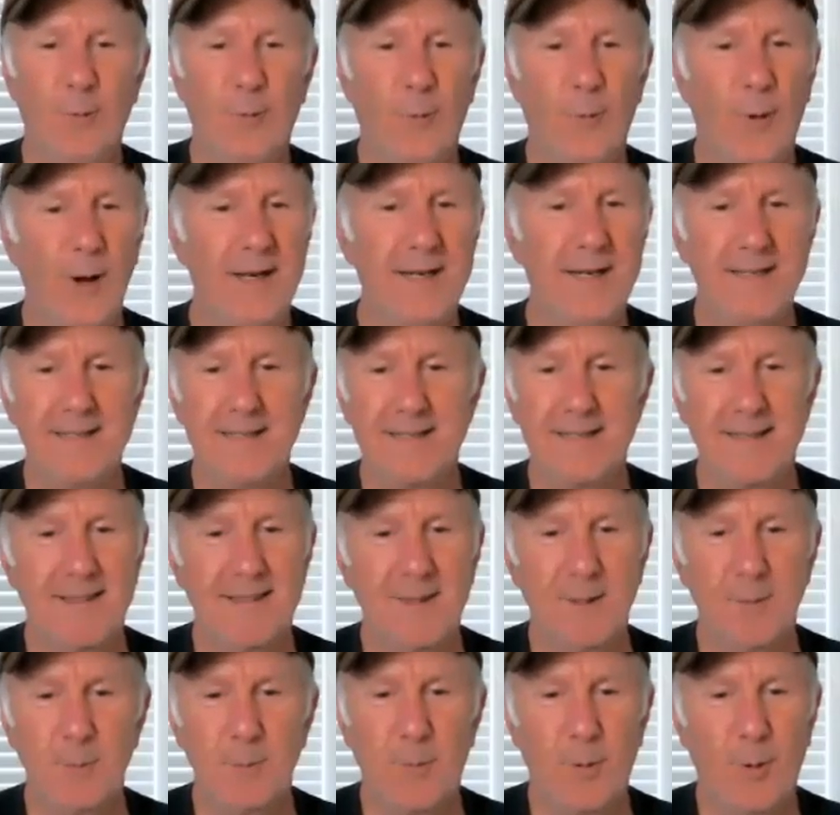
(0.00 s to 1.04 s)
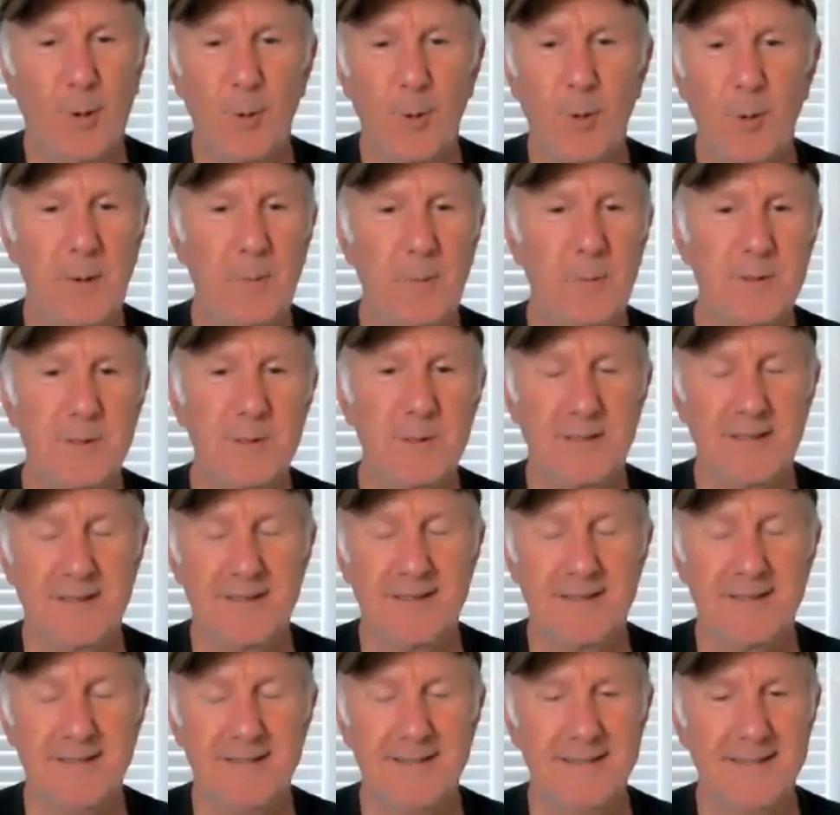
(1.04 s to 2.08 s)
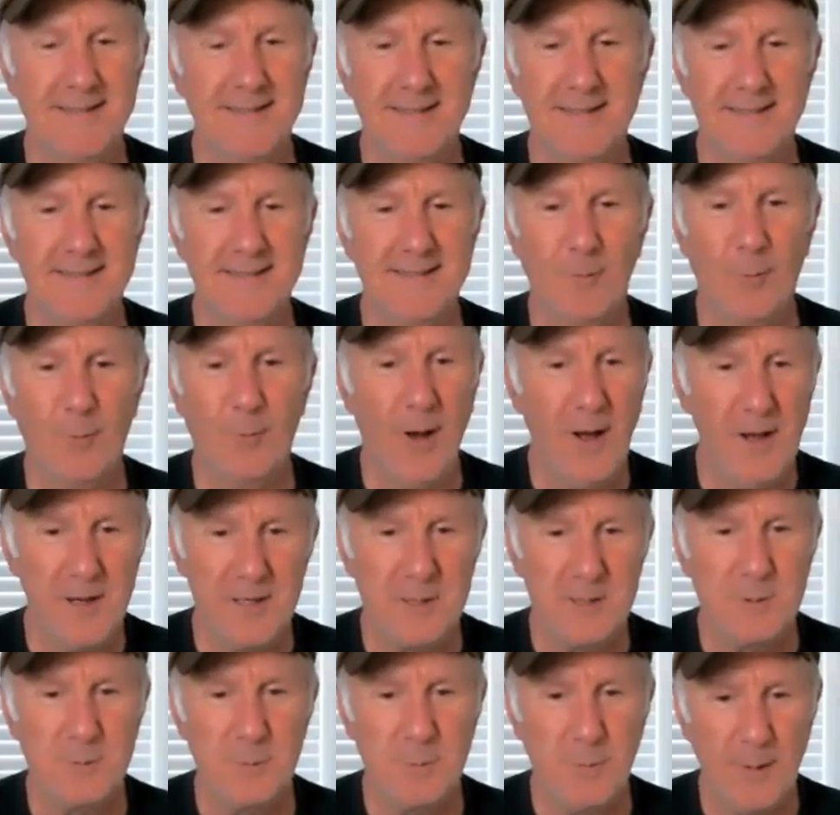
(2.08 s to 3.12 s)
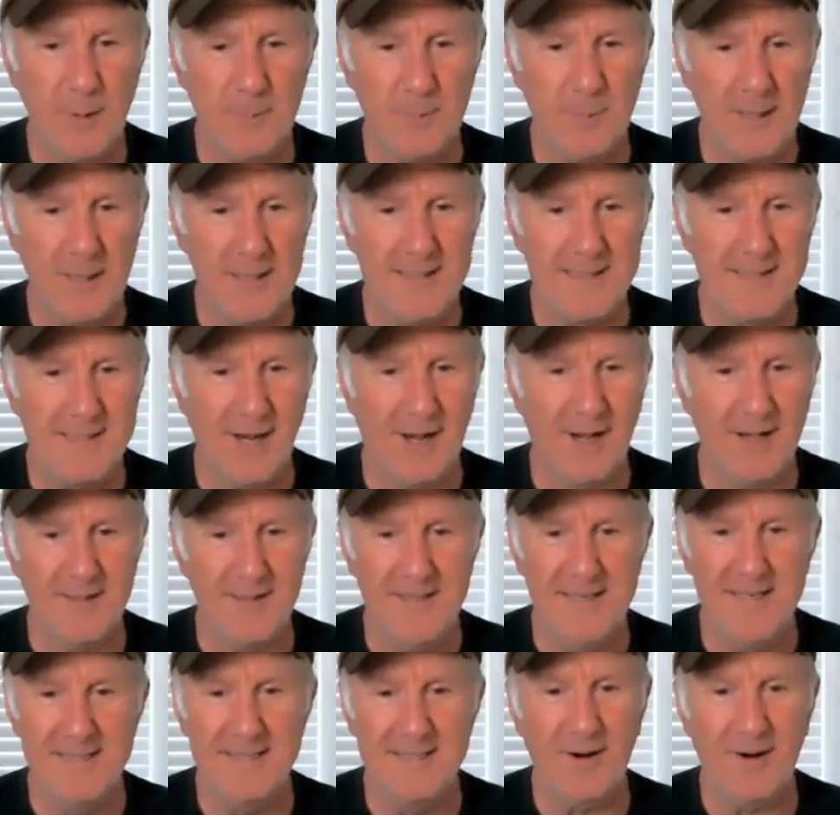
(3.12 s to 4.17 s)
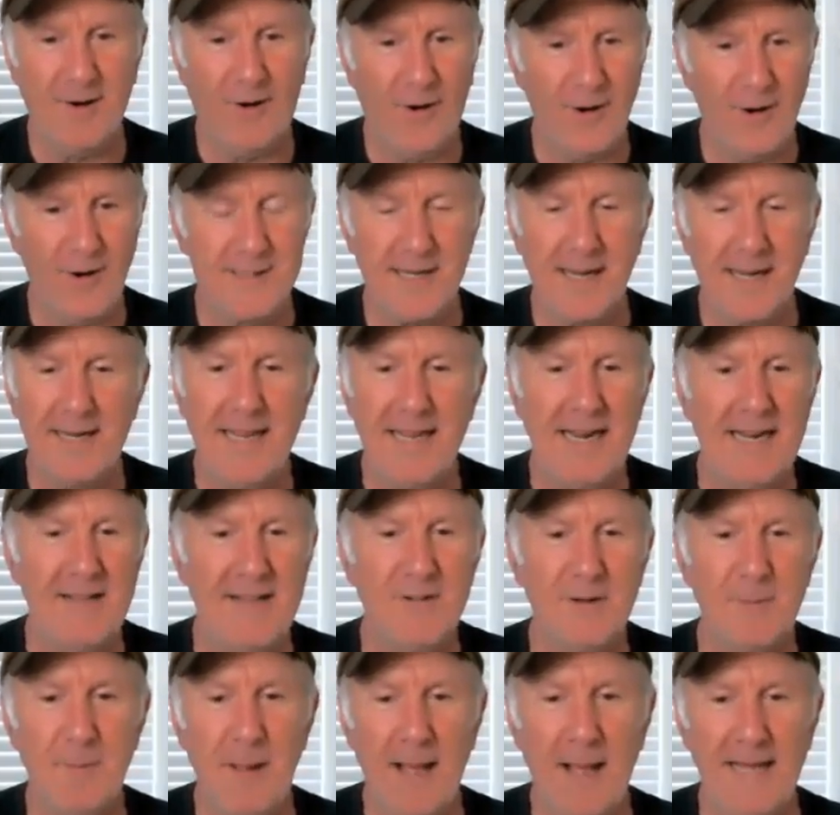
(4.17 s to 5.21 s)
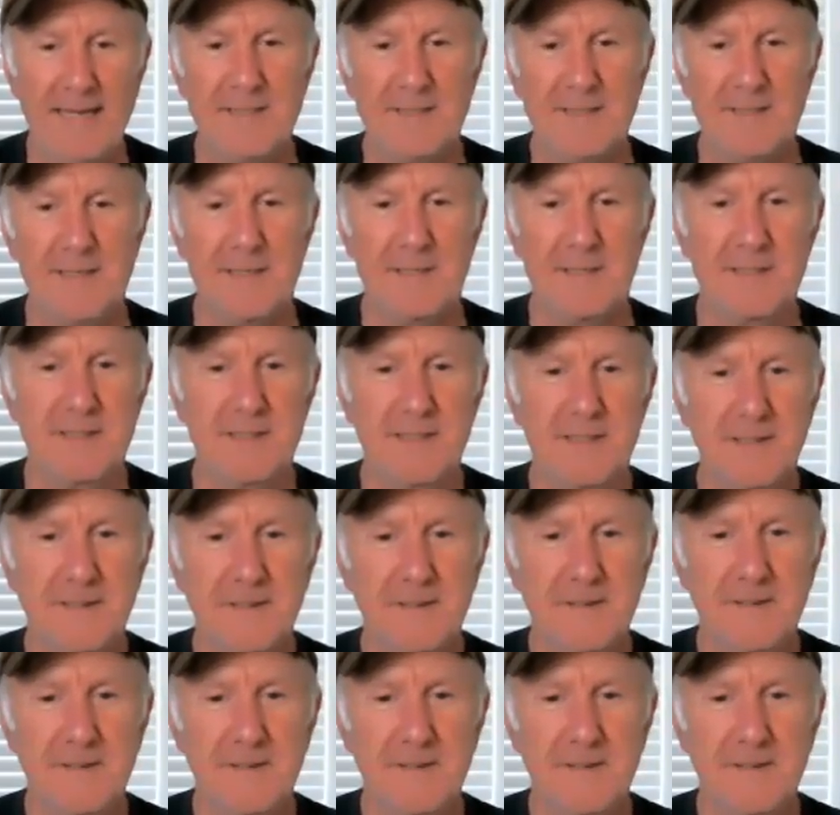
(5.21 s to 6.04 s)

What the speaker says: what the program was based on these cards. I can't even imagine this.